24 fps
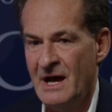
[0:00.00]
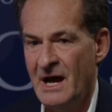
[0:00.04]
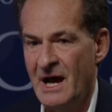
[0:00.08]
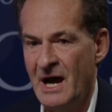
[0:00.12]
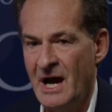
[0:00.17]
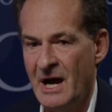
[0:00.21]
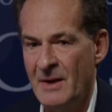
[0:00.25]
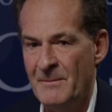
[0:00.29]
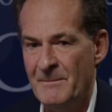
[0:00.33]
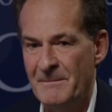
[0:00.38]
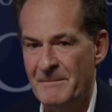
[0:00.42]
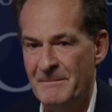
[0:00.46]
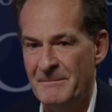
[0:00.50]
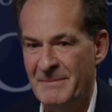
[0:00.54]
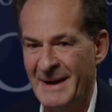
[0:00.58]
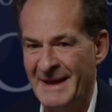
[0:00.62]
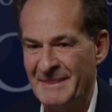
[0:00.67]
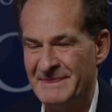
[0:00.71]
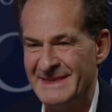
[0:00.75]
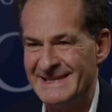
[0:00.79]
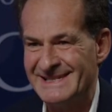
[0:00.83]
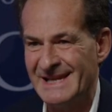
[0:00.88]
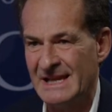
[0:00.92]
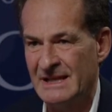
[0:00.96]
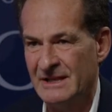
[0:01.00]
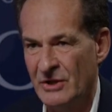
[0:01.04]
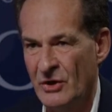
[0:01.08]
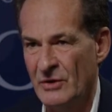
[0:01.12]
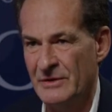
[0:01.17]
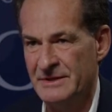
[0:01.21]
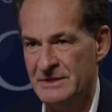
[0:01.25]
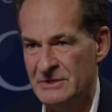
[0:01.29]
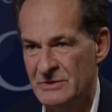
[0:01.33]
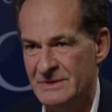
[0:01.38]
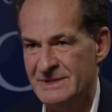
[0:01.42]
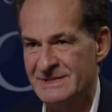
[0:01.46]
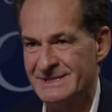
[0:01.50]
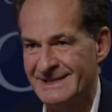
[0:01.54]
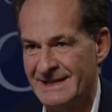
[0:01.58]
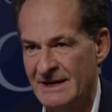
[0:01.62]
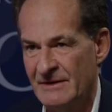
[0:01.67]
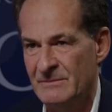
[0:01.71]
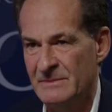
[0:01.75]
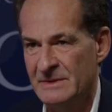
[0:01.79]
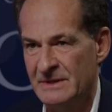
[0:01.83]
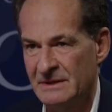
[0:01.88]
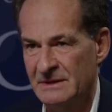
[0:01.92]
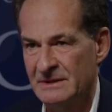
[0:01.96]
Um, but there's a lot the US
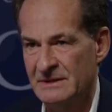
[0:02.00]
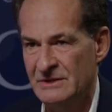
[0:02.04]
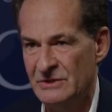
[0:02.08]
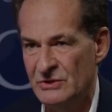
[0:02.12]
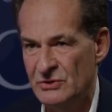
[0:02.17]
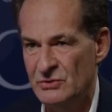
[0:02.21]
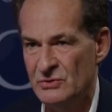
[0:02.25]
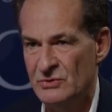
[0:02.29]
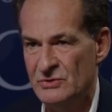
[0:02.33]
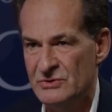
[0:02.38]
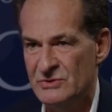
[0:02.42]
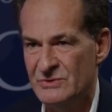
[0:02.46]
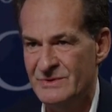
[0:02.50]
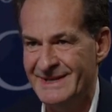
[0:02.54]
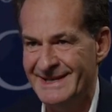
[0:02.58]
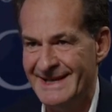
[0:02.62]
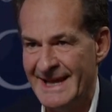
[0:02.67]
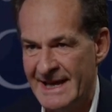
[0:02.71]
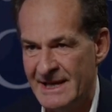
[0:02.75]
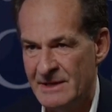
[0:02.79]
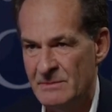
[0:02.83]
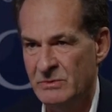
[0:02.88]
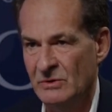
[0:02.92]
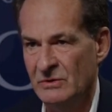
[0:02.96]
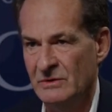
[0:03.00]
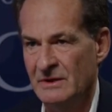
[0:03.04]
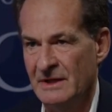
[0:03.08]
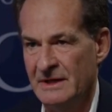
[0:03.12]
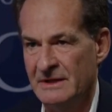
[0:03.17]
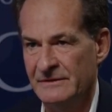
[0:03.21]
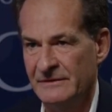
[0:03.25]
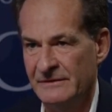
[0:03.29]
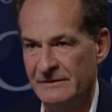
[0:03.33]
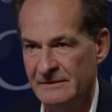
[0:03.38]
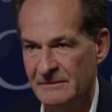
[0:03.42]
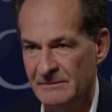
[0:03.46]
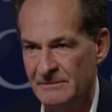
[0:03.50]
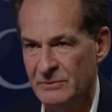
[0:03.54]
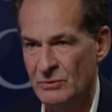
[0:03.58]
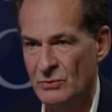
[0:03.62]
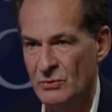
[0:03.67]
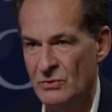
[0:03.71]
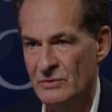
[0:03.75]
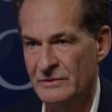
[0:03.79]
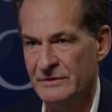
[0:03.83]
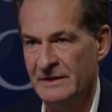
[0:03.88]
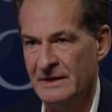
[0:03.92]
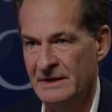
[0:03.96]
government can do to enable and
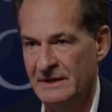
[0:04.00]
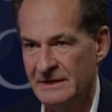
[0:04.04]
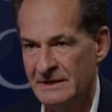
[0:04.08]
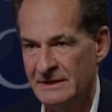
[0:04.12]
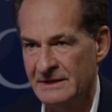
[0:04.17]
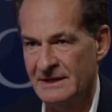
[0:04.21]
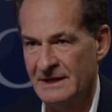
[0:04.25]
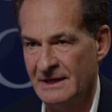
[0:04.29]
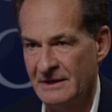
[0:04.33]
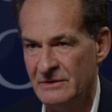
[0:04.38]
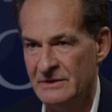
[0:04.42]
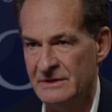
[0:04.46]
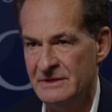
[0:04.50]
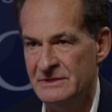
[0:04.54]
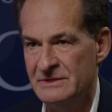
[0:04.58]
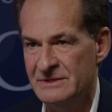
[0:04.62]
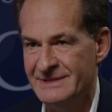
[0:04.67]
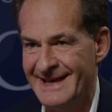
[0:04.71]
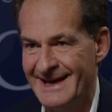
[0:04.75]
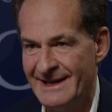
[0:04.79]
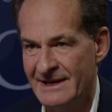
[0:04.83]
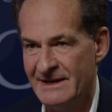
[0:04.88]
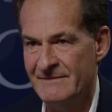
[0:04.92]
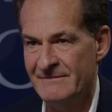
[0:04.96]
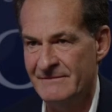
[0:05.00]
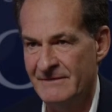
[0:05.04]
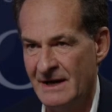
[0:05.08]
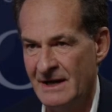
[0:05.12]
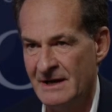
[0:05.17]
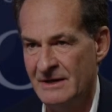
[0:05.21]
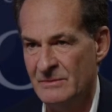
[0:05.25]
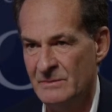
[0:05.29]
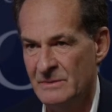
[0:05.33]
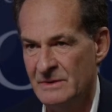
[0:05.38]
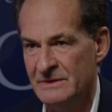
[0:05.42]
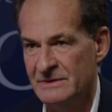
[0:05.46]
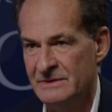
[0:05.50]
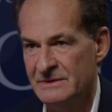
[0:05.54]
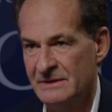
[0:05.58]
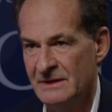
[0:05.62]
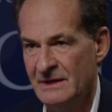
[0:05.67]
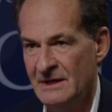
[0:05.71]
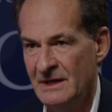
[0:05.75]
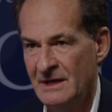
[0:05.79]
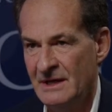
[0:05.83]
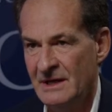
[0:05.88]
support and encourage that environment